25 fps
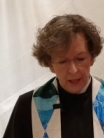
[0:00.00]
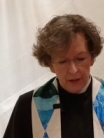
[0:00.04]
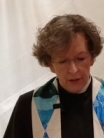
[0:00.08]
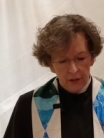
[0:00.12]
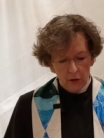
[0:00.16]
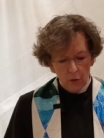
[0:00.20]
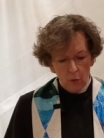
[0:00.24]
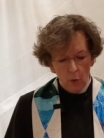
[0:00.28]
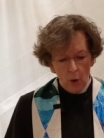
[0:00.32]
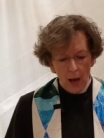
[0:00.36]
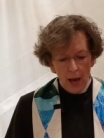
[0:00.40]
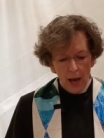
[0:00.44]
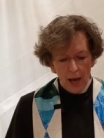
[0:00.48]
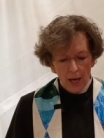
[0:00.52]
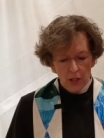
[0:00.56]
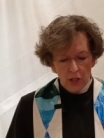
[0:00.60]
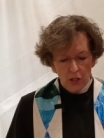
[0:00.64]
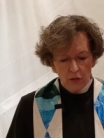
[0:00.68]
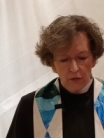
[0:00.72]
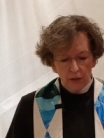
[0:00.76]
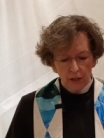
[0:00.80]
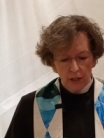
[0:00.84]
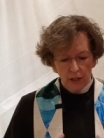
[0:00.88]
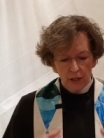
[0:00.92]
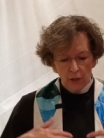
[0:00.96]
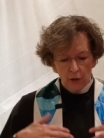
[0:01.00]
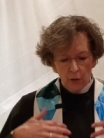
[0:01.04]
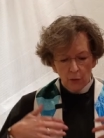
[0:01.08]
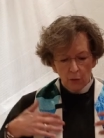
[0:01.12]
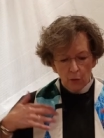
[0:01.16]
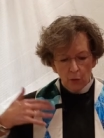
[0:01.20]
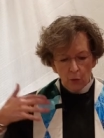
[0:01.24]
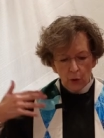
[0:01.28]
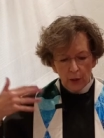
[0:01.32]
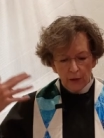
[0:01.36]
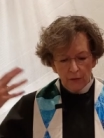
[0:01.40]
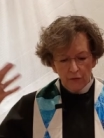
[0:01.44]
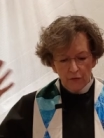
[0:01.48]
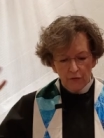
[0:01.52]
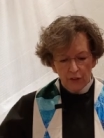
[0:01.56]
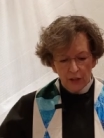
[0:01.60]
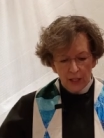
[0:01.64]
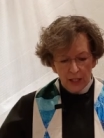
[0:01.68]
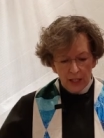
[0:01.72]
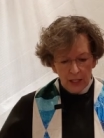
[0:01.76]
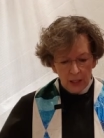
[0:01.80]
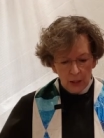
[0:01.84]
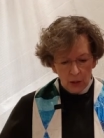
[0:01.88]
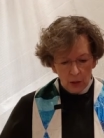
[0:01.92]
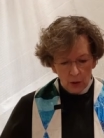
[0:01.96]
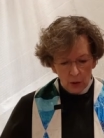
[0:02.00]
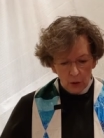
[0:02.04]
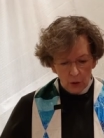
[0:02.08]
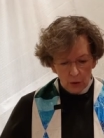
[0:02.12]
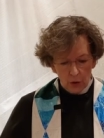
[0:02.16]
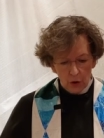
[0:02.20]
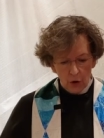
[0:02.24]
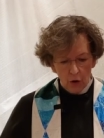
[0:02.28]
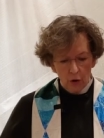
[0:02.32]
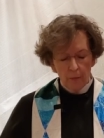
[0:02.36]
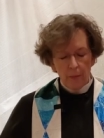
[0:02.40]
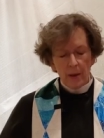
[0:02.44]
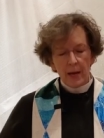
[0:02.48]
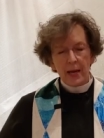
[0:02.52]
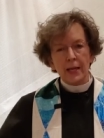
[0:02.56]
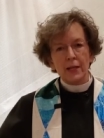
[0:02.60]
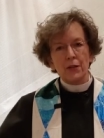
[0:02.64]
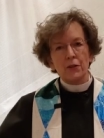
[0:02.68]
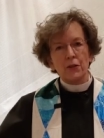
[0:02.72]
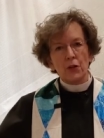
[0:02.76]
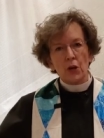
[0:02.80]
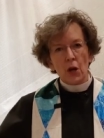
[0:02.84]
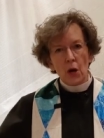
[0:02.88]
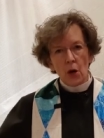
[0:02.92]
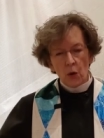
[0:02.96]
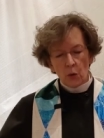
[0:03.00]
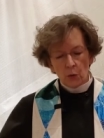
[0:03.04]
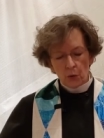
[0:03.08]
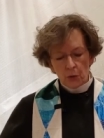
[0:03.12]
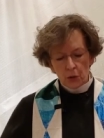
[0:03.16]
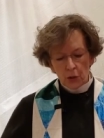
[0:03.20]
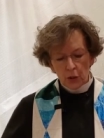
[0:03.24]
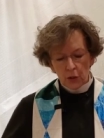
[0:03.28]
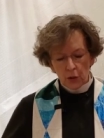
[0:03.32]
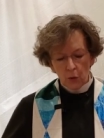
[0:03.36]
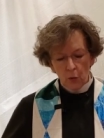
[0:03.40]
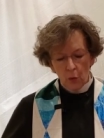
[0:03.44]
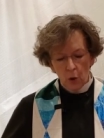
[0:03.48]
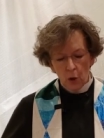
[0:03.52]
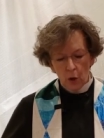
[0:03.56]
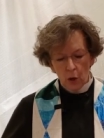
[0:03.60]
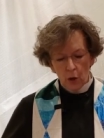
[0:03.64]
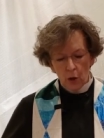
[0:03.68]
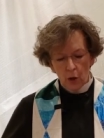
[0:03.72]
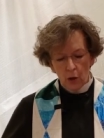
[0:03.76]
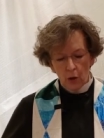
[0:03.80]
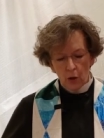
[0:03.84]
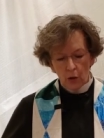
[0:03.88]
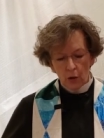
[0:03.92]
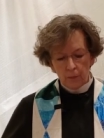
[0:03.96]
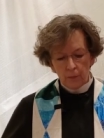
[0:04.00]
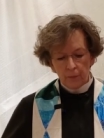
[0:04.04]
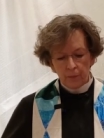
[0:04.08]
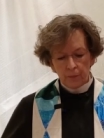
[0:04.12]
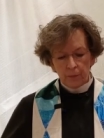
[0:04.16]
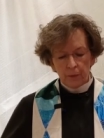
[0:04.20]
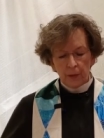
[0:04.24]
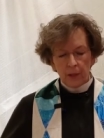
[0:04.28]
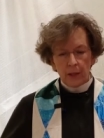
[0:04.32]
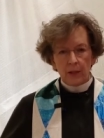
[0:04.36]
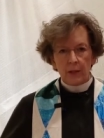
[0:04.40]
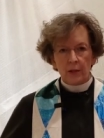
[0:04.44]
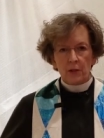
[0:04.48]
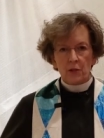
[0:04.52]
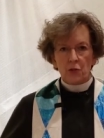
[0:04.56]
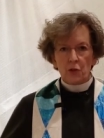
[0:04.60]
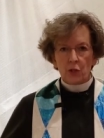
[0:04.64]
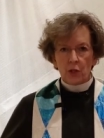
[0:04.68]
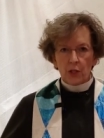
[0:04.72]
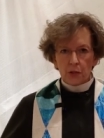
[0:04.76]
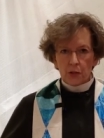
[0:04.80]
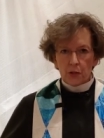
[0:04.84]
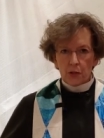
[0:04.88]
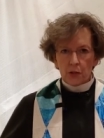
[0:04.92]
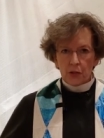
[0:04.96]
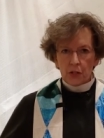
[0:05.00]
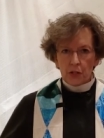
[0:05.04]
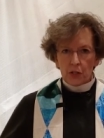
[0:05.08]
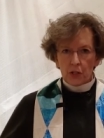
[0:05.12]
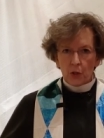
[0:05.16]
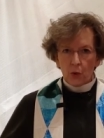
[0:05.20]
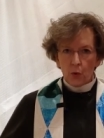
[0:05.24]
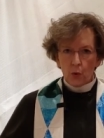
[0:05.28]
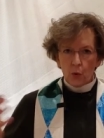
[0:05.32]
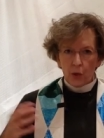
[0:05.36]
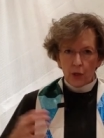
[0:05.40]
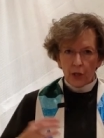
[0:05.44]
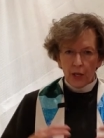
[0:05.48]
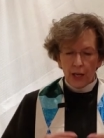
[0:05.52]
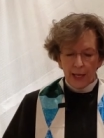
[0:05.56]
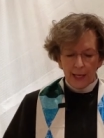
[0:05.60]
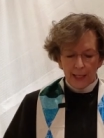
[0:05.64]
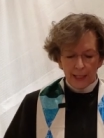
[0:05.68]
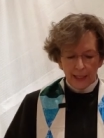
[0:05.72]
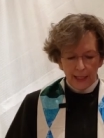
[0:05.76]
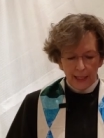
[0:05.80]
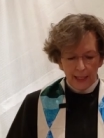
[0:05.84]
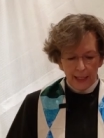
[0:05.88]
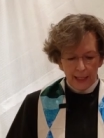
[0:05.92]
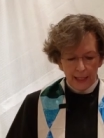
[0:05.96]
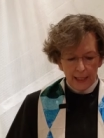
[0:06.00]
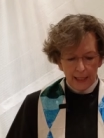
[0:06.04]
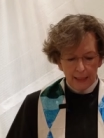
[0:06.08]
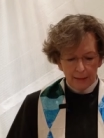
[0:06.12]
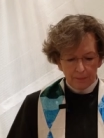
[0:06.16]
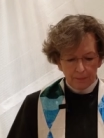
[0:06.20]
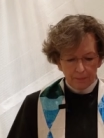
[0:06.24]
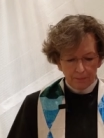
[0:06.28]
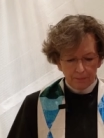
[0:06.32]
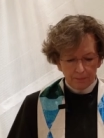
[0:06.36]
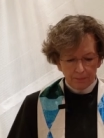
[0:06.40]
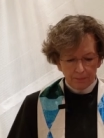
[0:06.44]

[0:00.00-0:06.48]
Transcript: The wise men revealed or made known to the world Jesus as Lord and King.